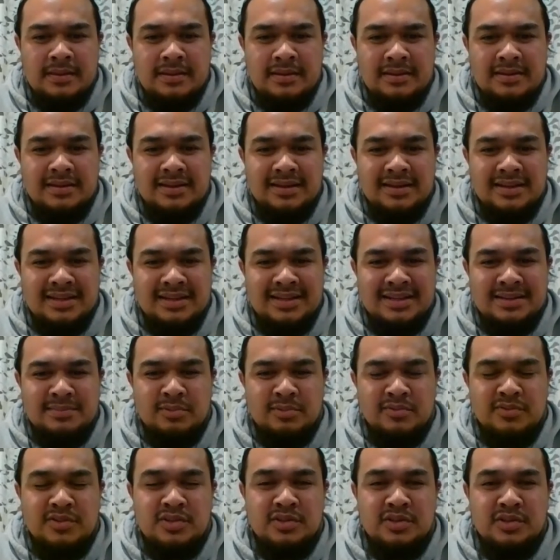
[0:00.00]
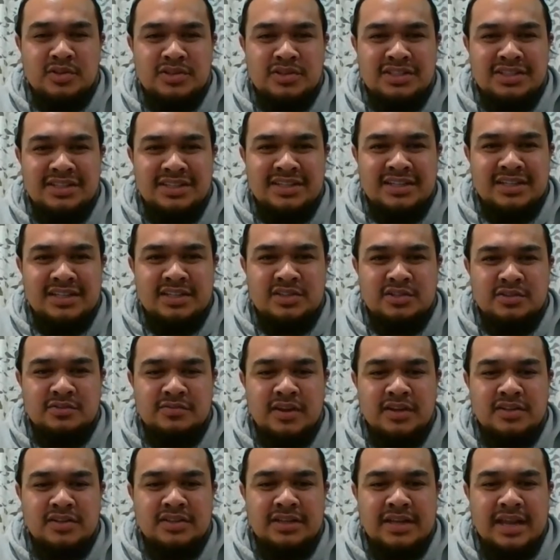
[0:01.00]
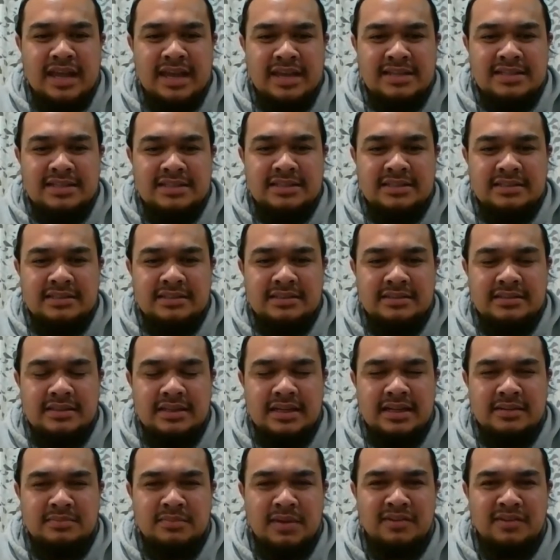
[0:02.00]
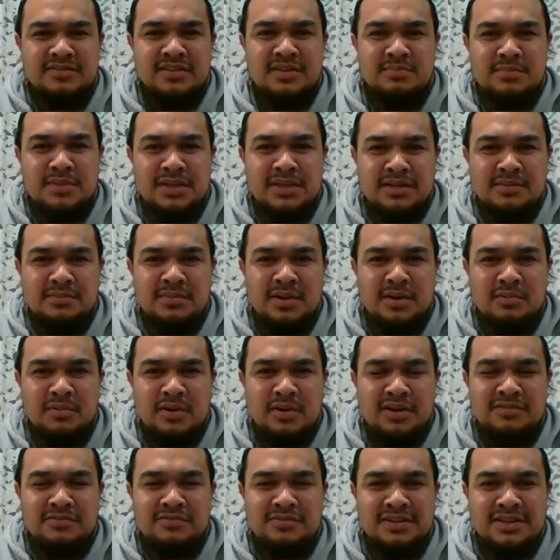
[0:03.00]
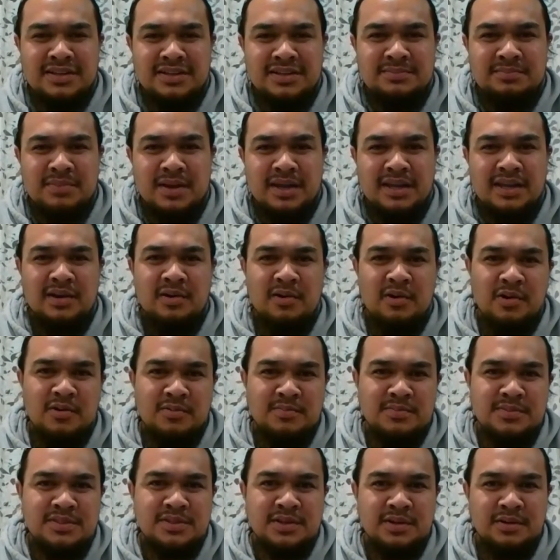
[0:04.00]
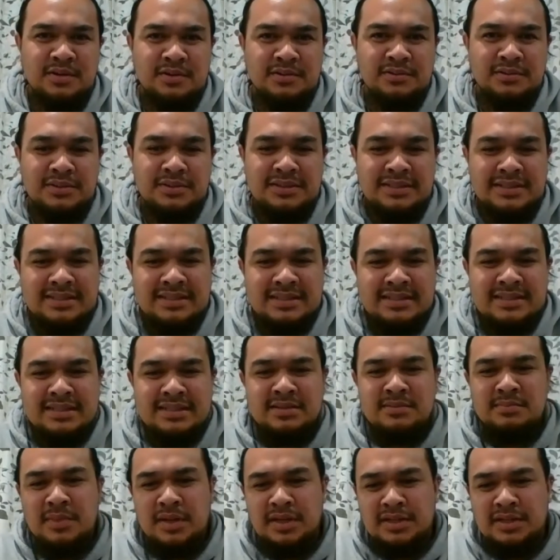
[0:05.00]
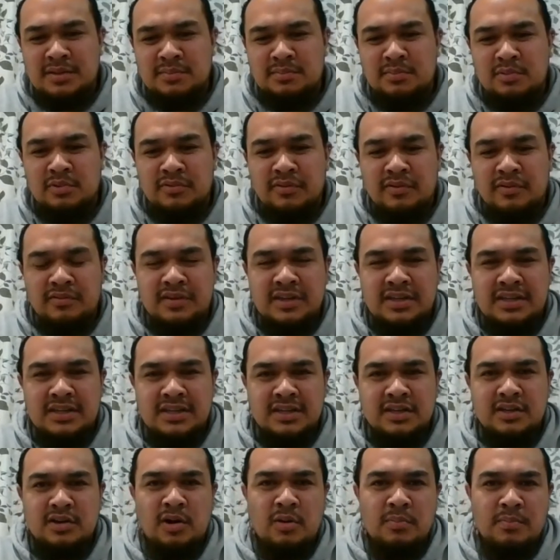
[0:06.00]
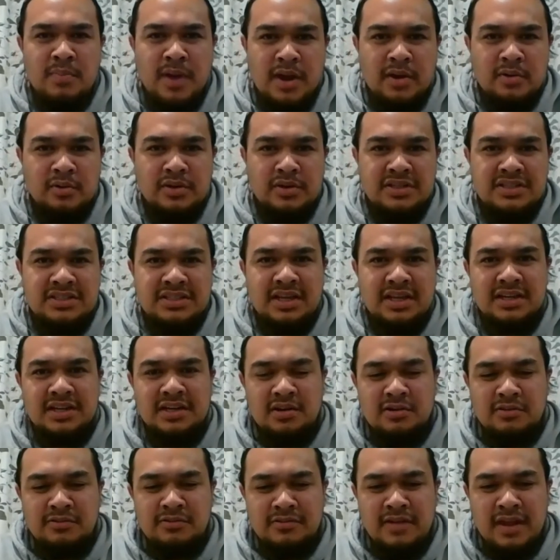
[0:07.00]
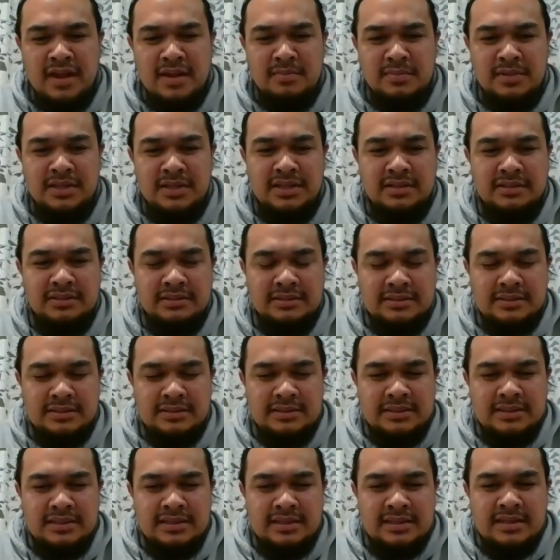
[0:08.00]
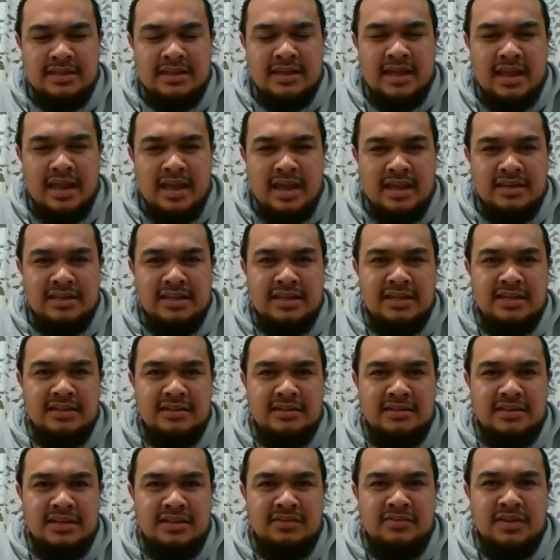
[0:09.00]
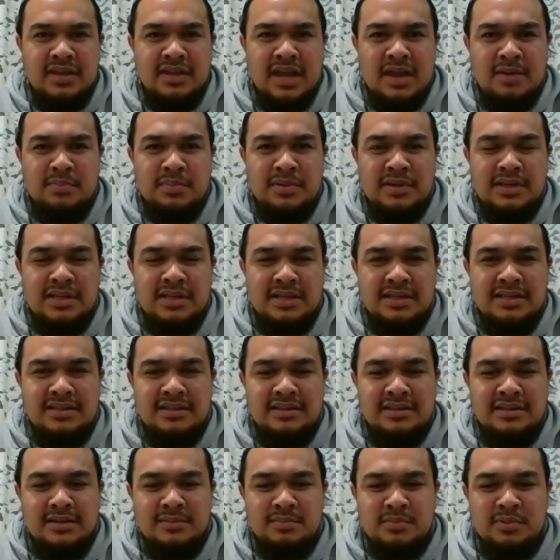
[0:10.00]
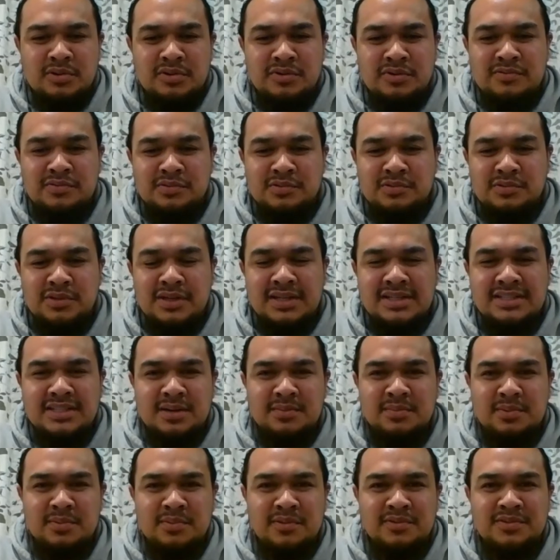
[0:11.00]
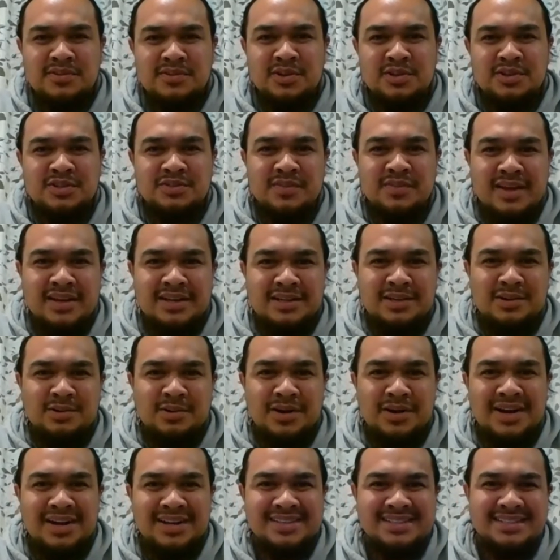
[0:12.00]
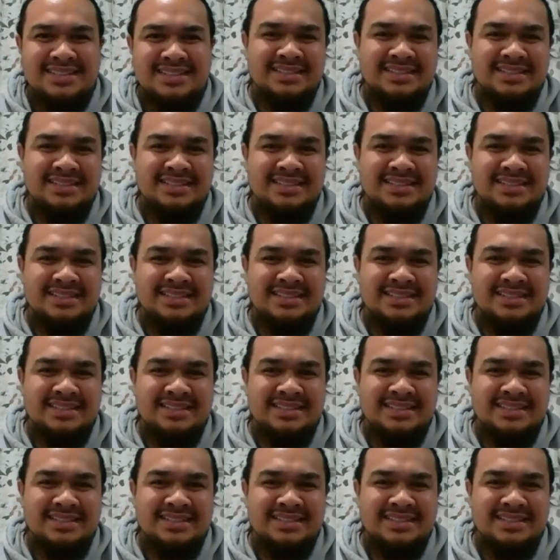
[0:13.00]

Moved to New Zealand in 2008 after meeting my wife back at home. So made the move over here, got married, started our family. And yeah, living happily in the beautiful suburb of Stokes Valley, Lower Hutt.